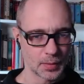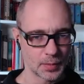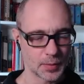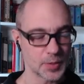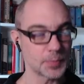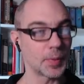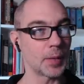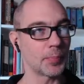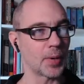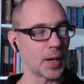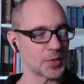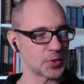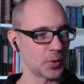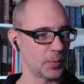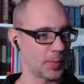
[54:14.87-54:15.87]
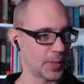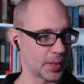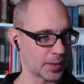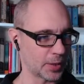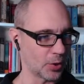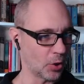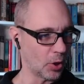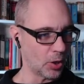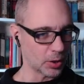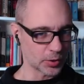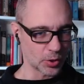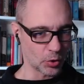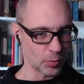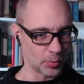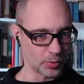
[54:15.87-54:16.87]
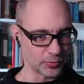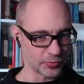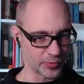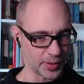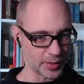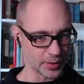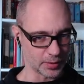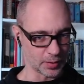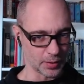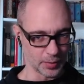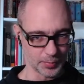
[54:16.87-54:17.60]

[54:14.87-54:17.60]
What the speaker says: This might possibly be like an all-Kobold fighting night,